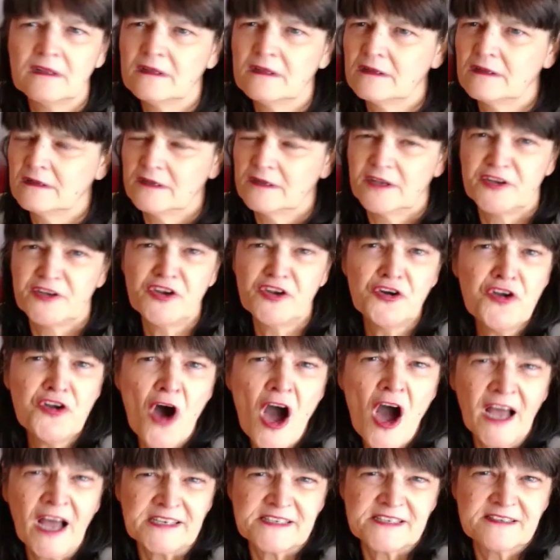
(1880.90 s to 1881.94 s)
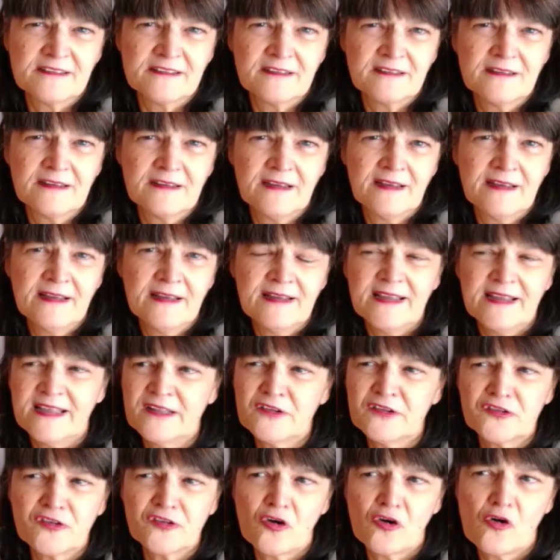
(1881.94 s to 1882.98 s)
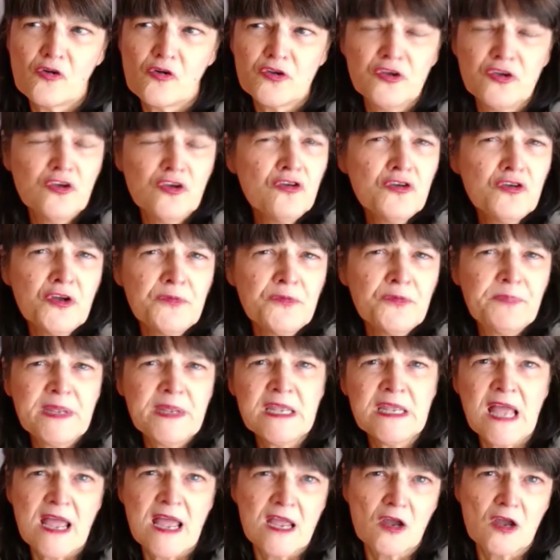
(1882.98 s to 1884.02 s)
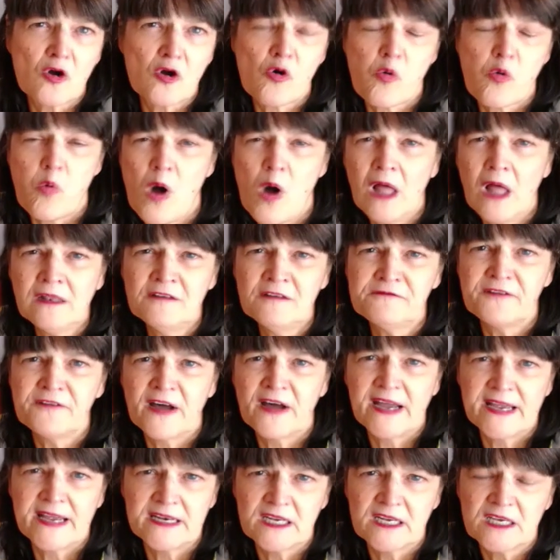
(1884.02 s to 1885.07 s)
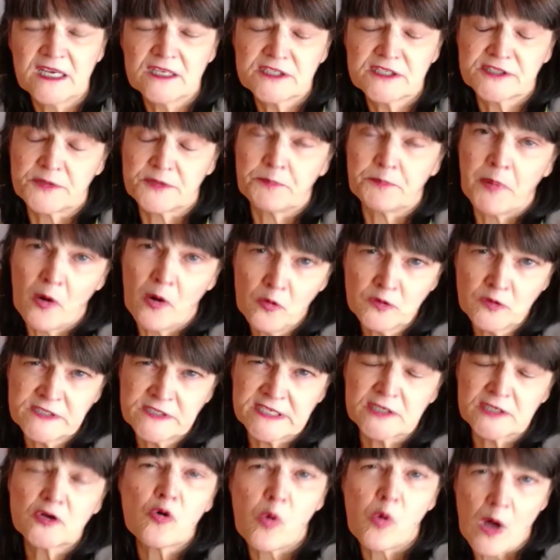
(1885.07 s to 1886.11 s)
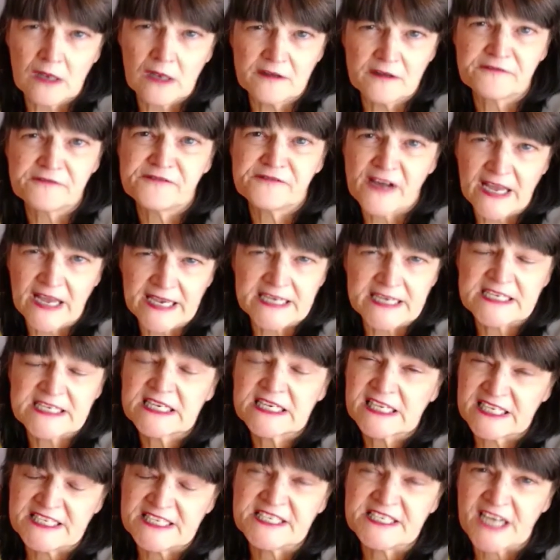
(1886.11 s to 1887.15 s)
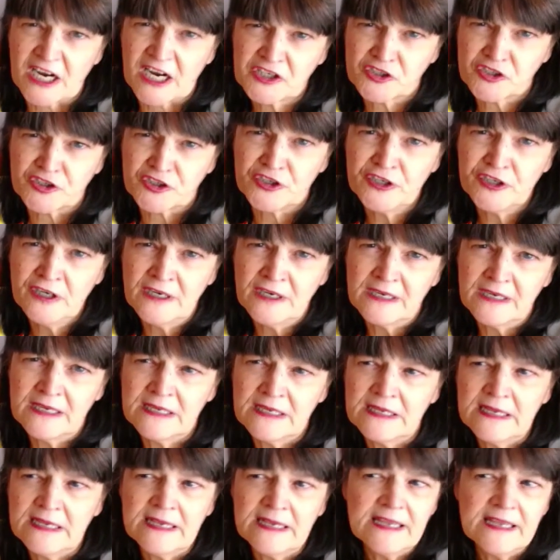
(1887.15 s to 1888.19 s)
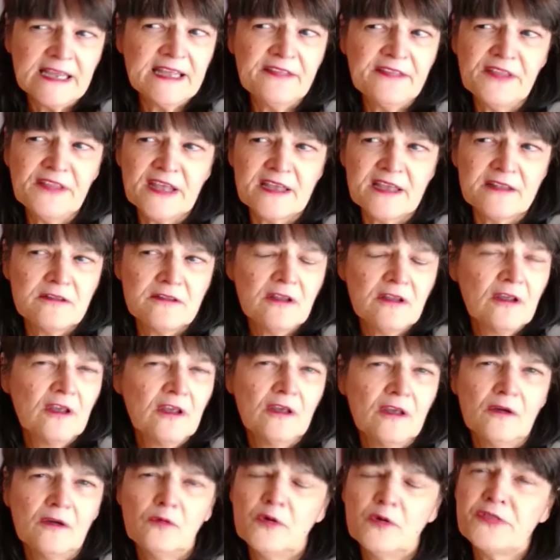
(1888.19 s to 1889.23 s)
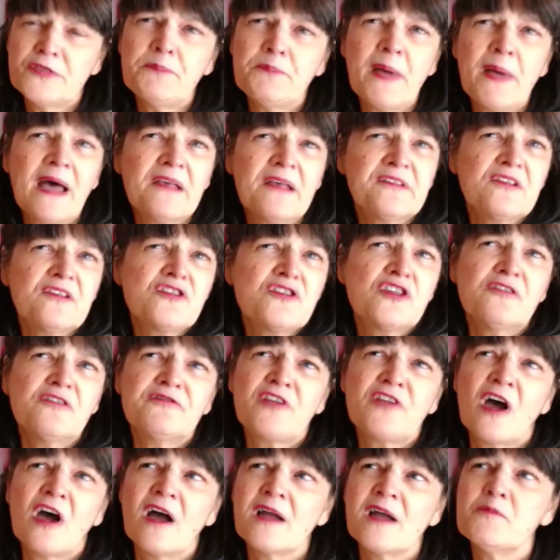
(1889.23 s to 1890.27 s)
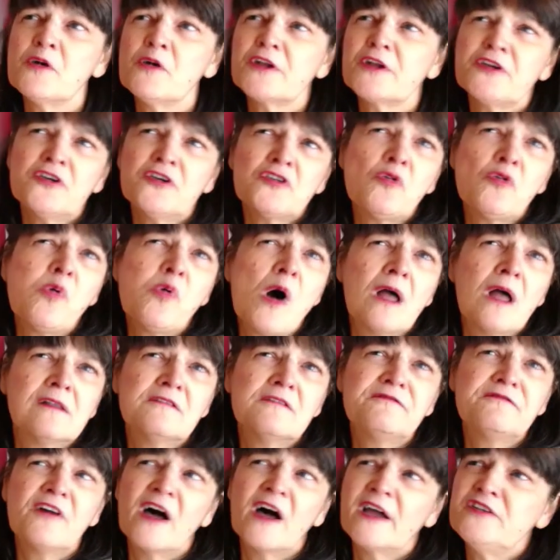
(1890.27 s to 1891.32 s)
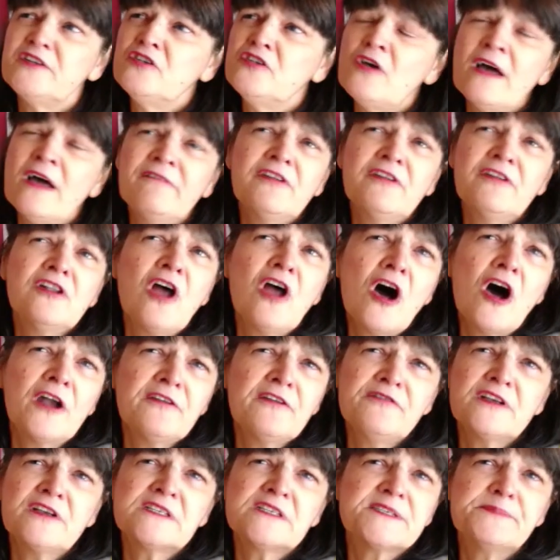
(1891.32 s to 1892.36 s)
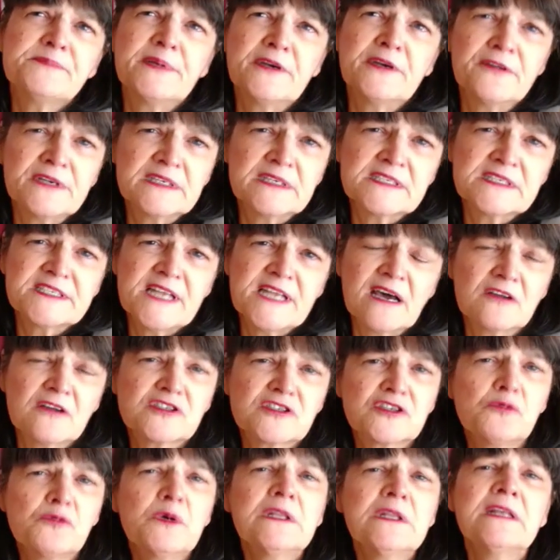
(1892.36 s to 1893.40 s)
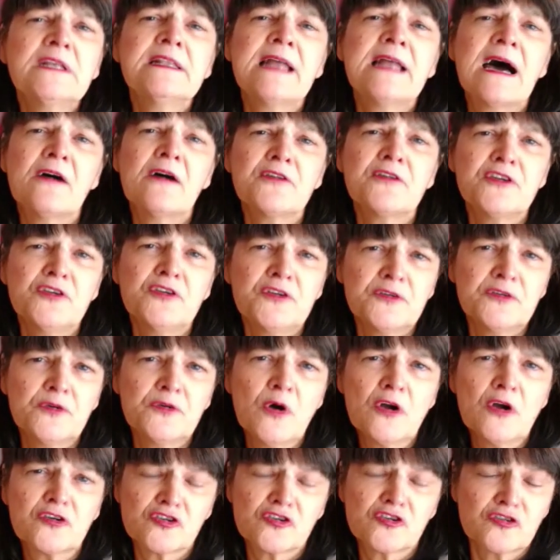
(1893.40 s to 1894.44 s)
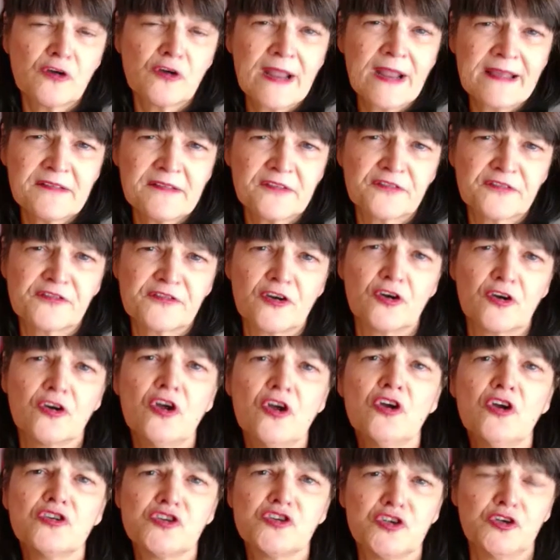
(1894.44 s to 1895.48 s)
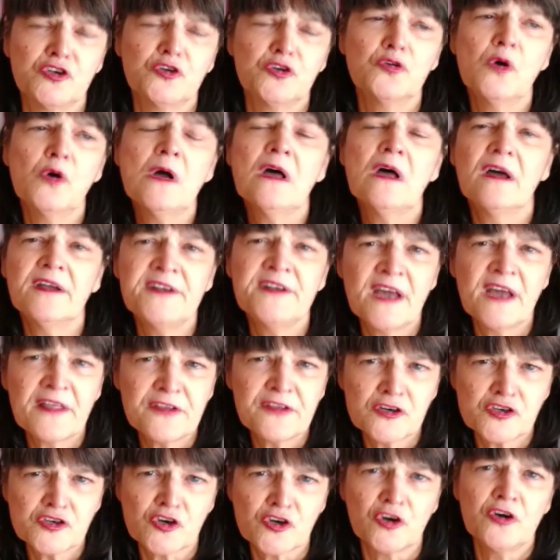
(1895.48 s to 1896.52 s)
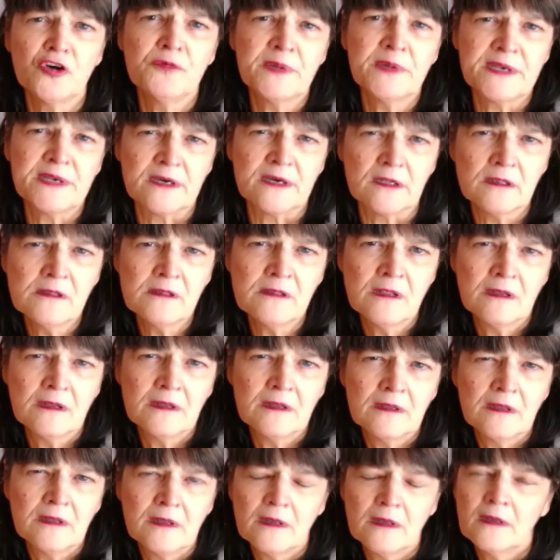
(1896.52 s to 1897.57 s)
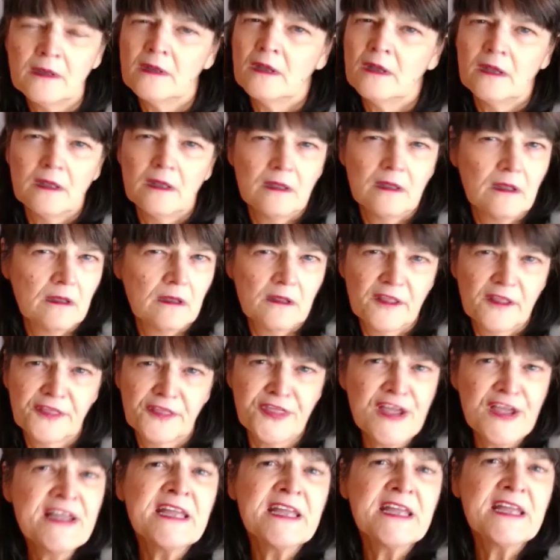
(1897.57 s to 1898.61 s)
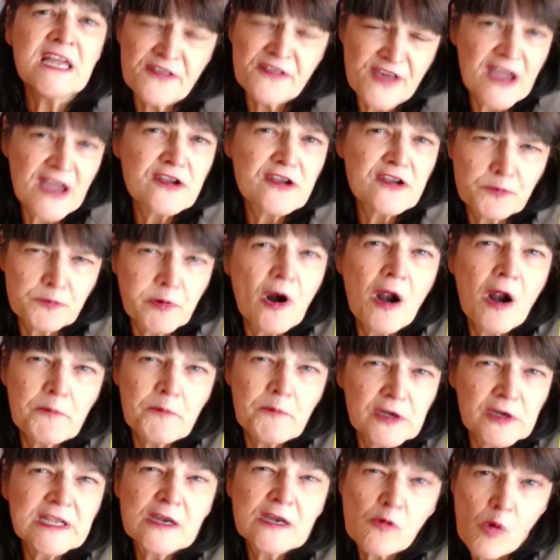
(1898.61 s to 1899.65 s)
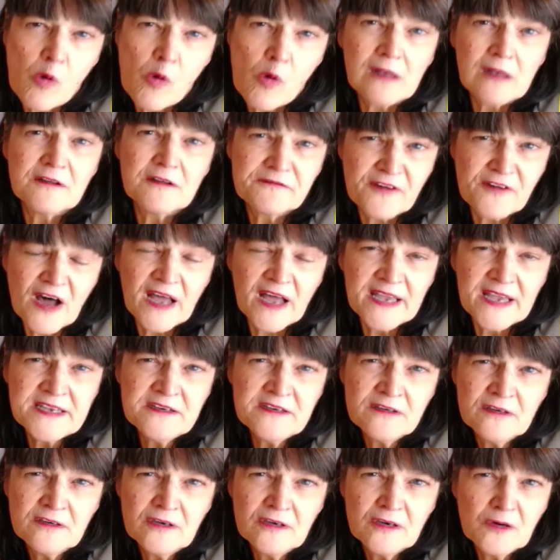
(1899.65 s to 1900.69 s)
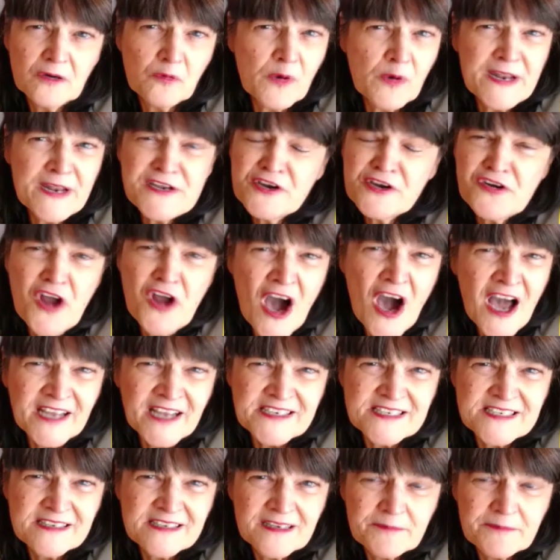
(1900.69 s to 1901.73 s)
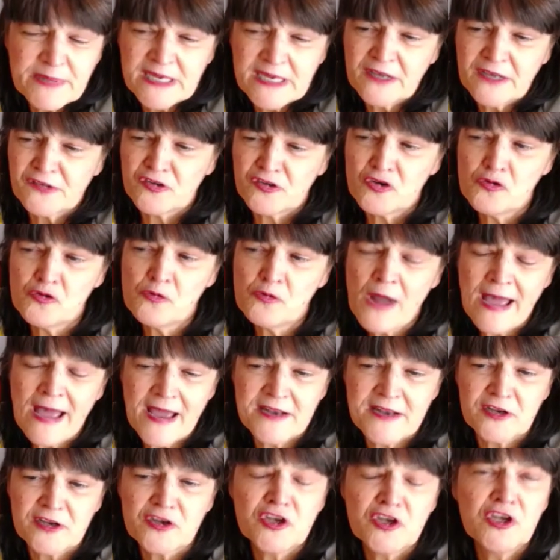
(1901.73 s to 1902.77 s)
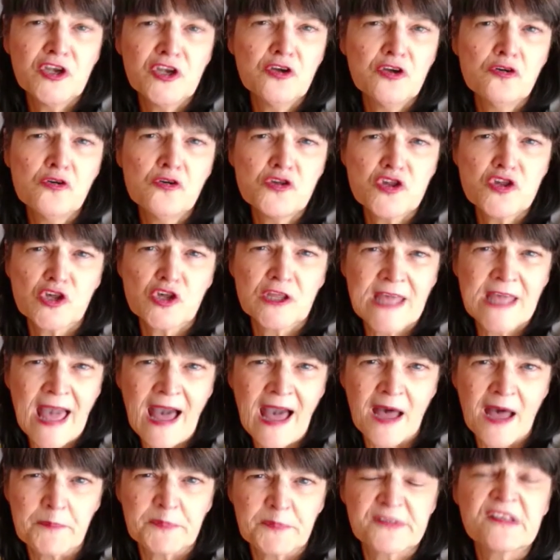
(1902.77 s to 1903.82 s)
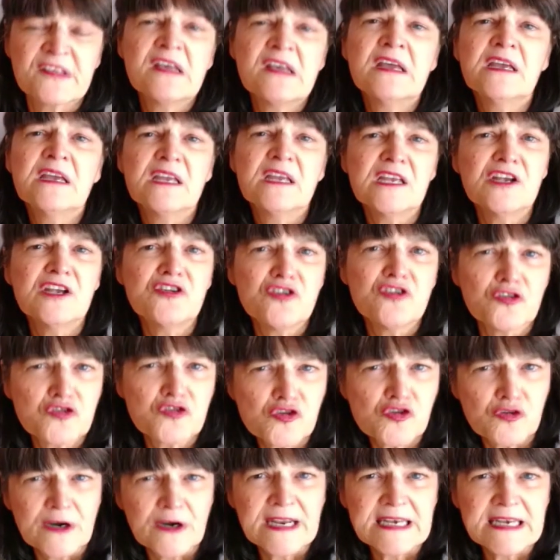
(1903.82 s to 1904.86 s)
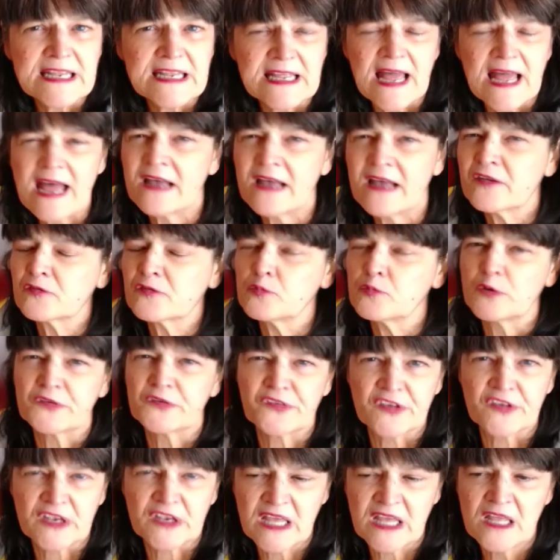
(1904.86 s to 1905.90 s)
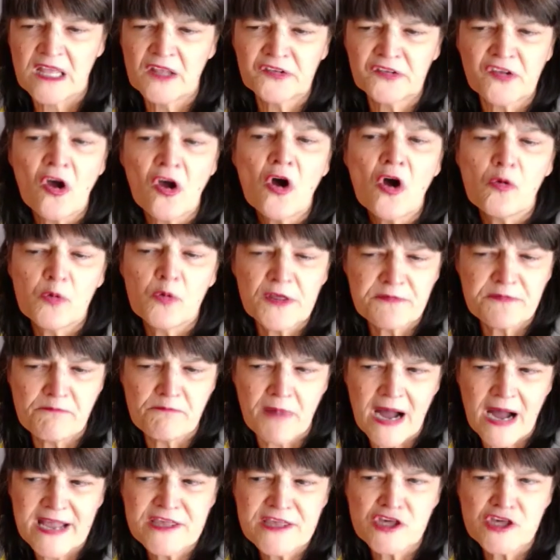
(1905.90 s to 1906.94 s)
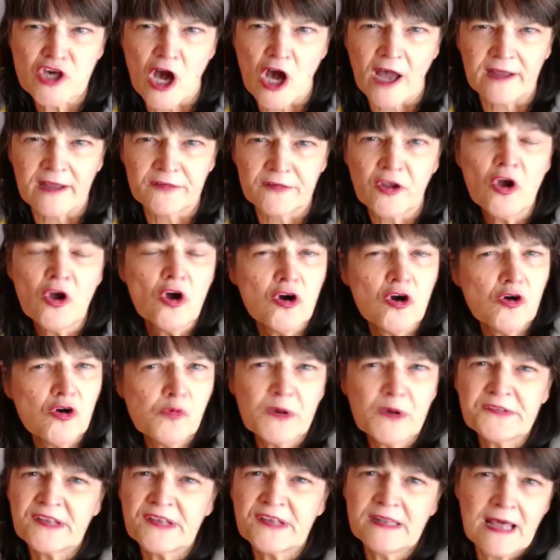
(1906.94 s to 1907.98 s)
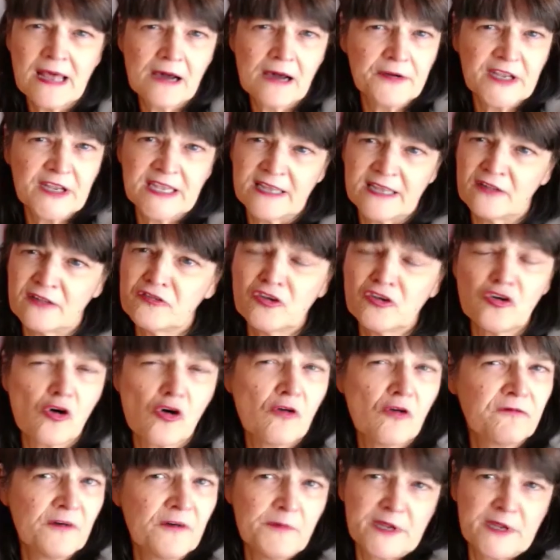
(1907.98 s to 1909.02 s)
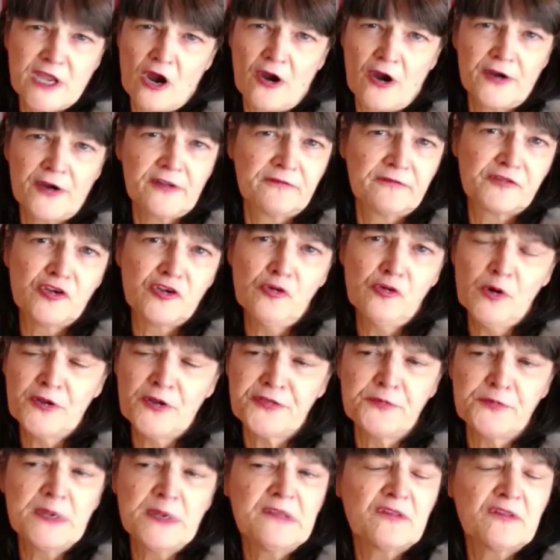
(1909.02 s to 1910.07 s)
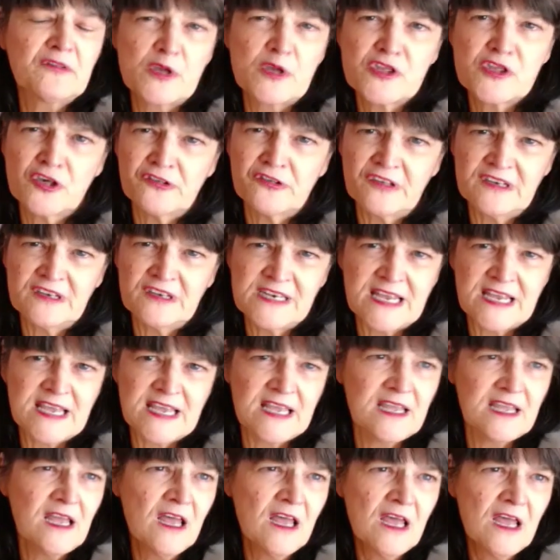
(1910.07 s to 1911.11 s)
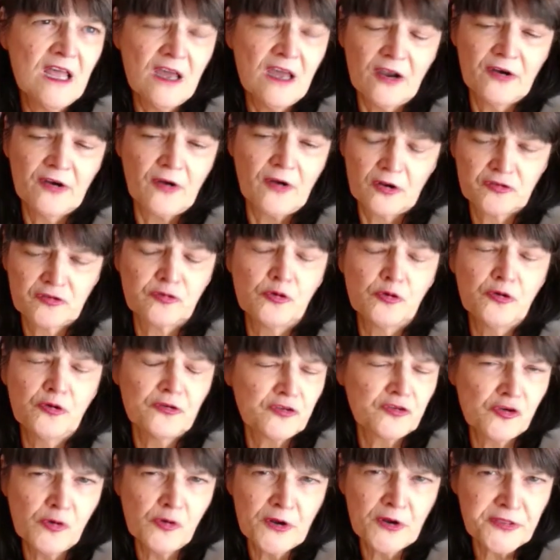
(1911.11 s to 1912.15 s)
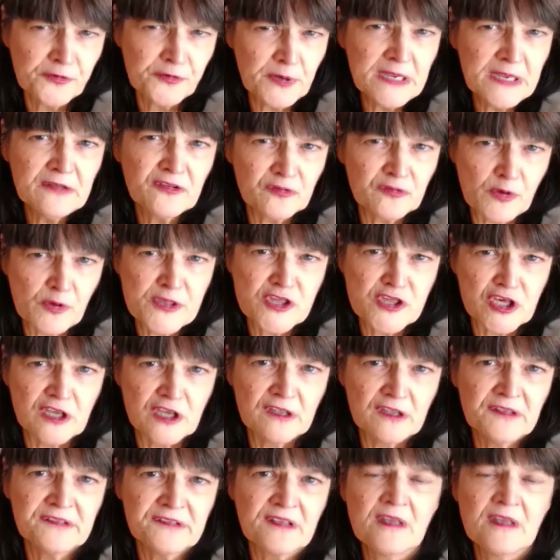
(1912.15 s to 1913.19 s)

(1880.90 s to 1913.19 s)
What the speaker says: You're not. And so you could be a qualified, supposed qualified conductor, and then with the passage of time, well, you're qualified, you have a lot of experience now, so we'll allow you to transfer to another terminal thinking that you're properly qualified when you're not, because you had huge gaps in your training, as was the case with my child, who was allowed again to go from a yard of 2 or 3 switches a day, or two or three switches